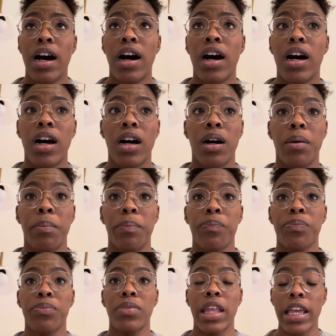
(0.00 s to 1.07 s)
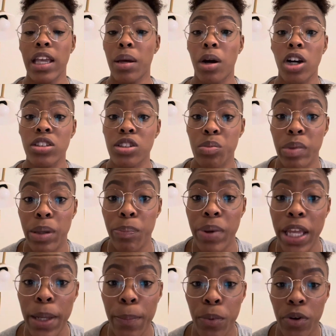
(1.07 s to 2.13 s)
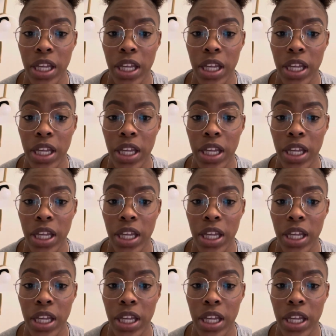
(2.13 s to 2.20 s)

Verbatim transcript: um, it could also be people.